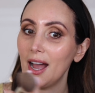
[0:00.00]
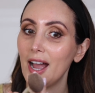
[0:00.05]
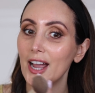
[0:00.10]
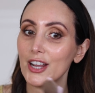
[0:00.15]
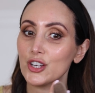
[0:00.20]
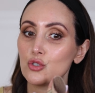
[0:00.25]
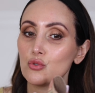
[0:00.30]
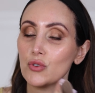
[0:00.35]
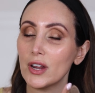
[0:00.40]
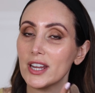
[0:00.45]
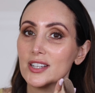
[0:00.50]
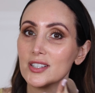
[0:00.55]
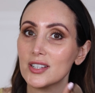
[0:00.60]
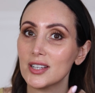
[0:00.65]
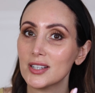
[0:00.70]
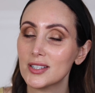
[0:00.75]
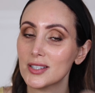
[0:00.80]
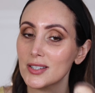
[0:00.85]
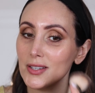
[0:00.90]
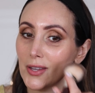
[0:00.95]

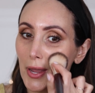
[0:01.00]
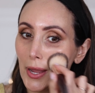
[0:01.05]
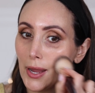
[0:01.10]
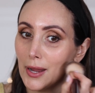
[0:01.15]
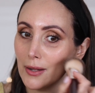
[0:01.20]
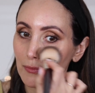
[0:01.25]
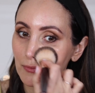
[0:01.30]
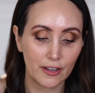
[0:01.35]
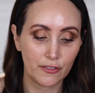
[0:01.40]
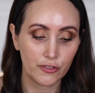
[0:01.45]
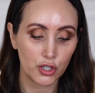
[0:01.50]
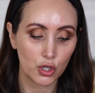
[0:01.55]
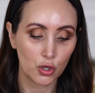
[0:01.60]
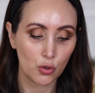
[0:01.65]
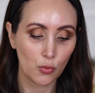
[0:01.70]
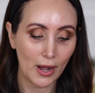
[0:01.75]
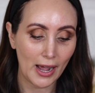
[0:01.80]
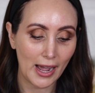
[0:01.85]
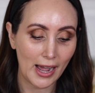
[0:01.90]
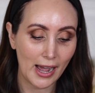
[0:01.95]
hydrated skin if
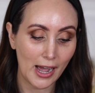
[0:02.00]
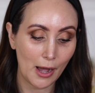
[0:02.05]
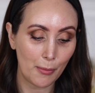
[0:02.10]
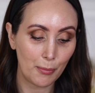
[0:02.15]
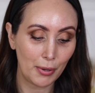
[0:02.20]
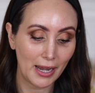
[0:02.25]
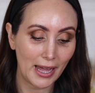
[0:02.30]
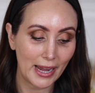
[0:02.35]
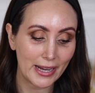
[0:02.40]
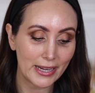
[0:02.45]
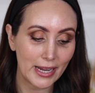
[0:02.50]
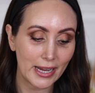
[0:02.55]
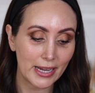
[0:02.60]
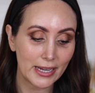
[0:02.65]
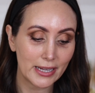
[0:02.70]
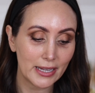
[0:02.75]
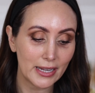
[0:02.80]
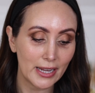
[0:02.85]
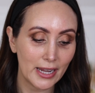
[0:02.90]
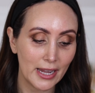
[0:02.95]
you are
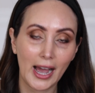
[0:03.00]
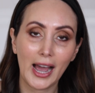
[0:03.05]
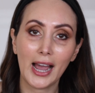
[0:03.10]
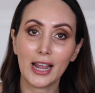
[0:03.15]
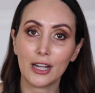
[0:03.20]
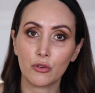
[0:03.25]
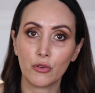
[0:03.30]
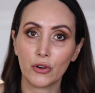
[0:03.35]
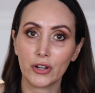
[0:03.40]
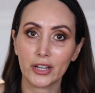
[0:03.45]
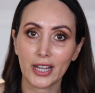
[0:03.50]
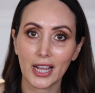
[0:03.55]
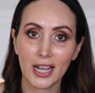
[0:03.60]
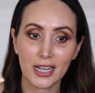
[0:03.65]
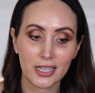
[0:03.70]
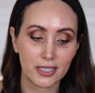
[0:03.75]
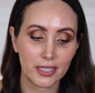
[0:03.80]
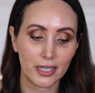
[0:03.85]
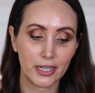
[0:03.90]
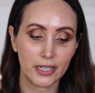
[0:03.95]
applying hyaluronic
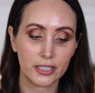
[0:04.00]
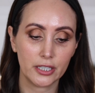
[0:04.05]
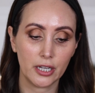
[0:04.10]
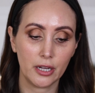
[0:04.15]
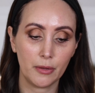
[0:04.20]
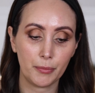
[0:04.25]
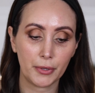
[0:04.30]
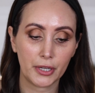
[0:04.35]
acid,